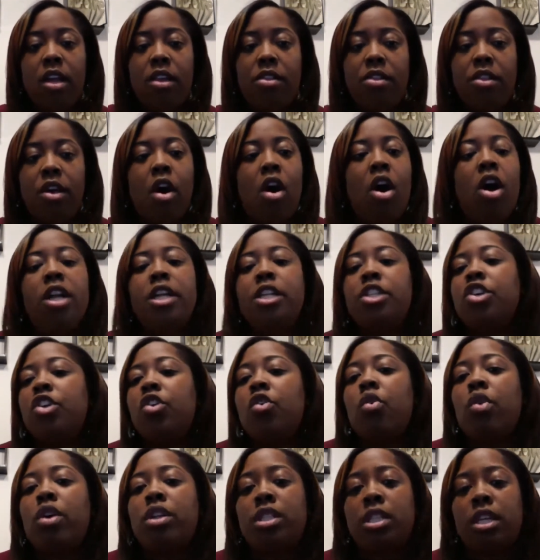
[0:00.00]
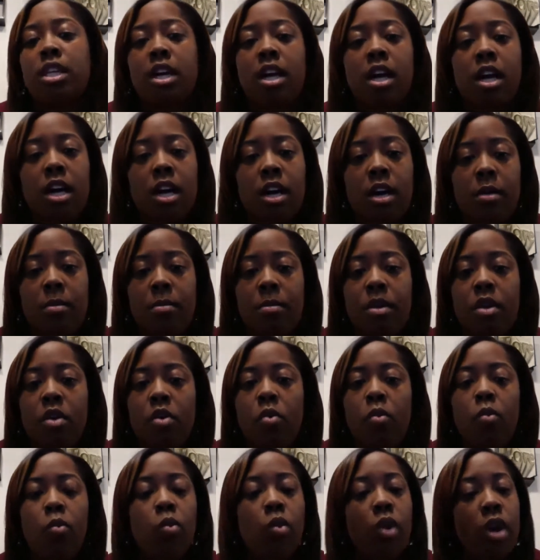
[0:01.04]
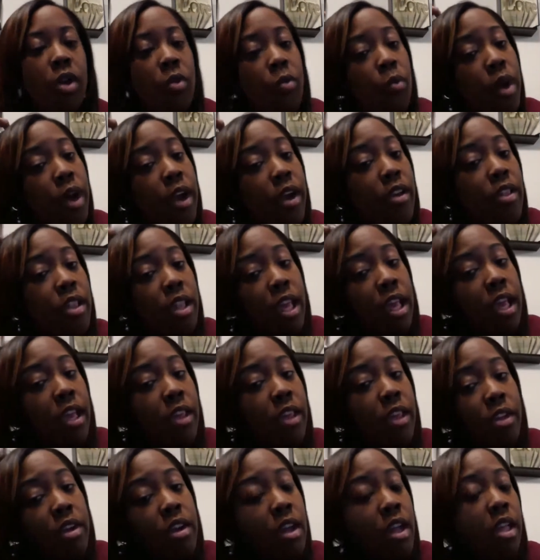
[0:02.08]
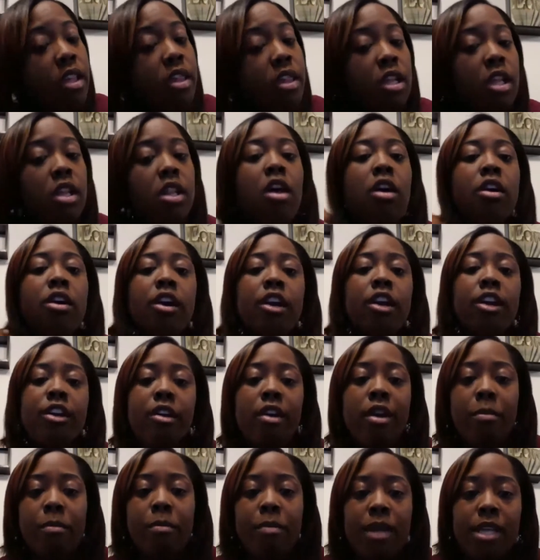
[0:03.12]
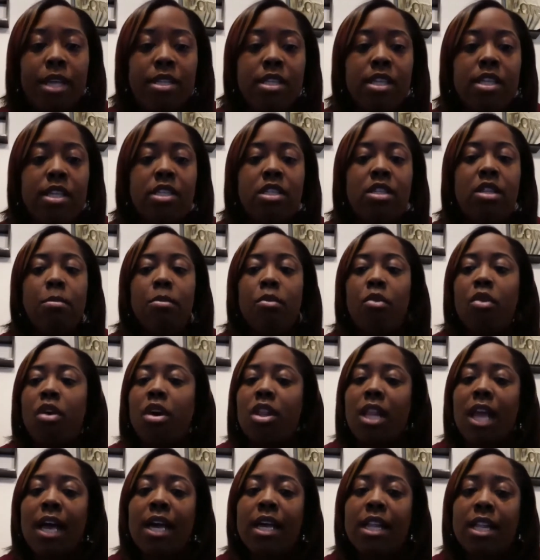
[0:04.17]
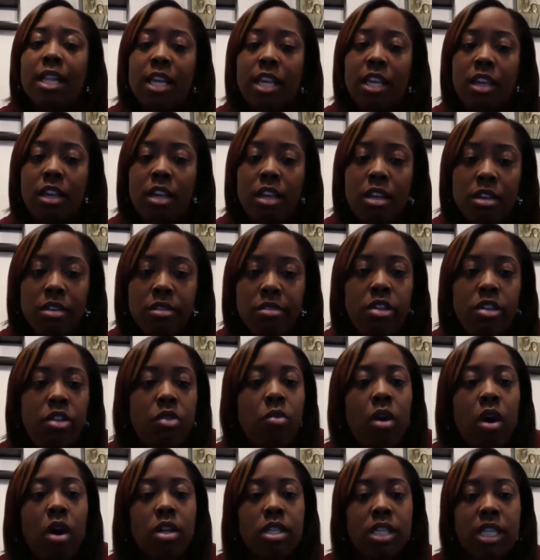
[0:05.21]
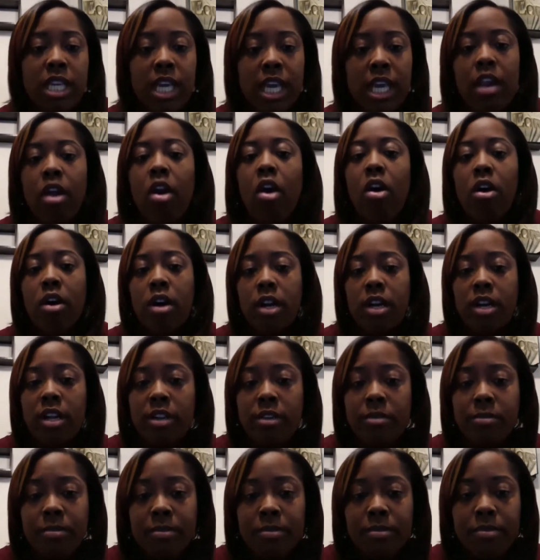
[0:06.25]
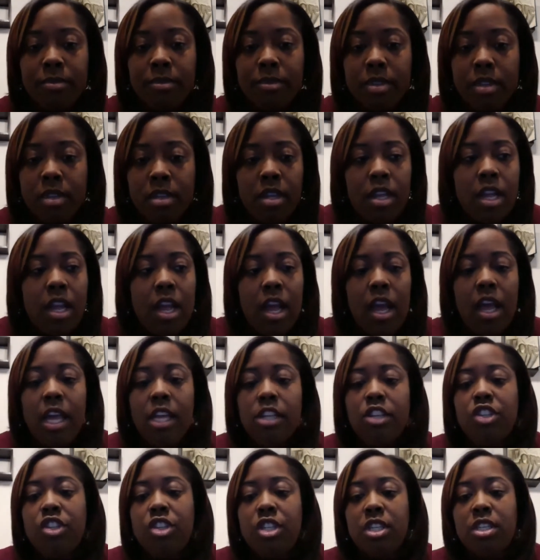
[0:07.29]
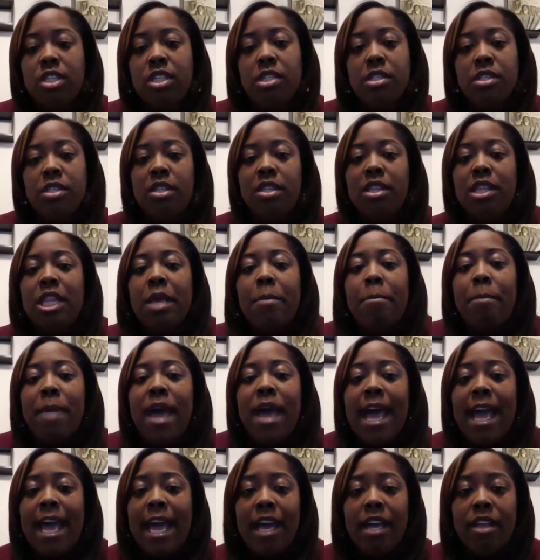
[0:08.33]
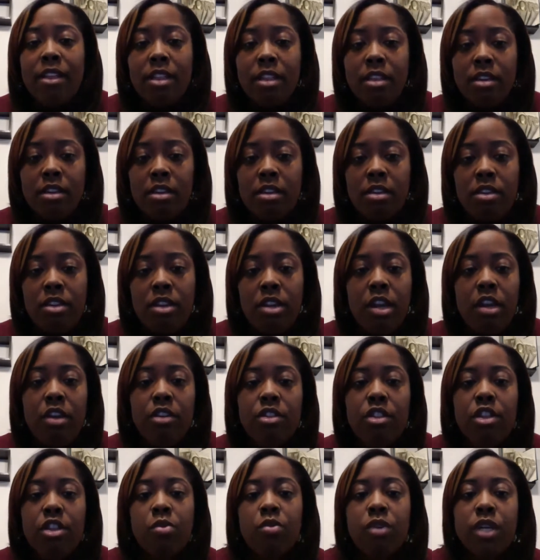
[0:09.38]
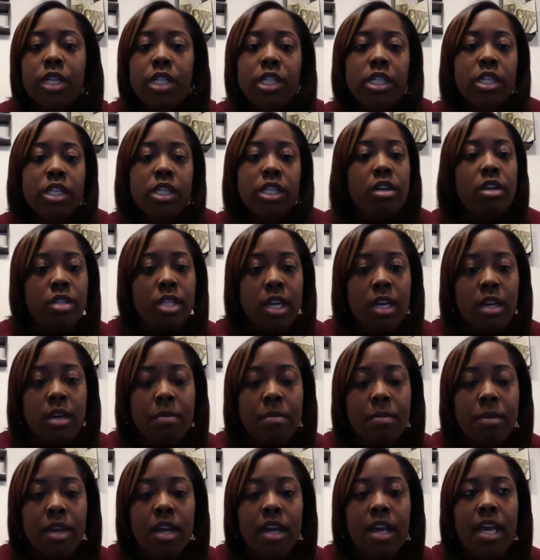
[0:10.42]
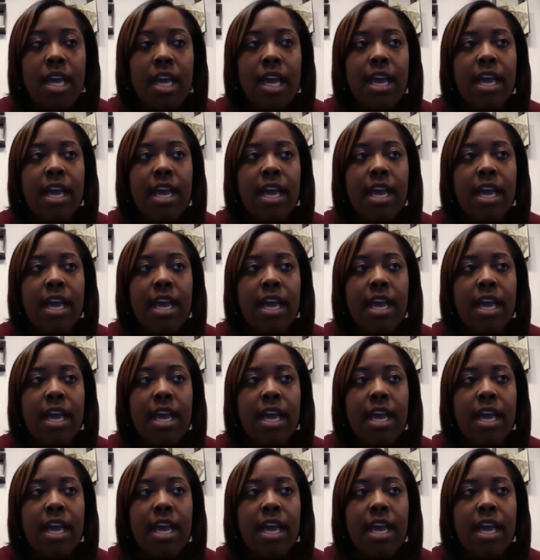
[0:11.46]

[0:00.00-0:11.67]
The audits are going to come one way or the other. The longer you're in business, the more likely you are to get audited. It's just the math. The risk goes up.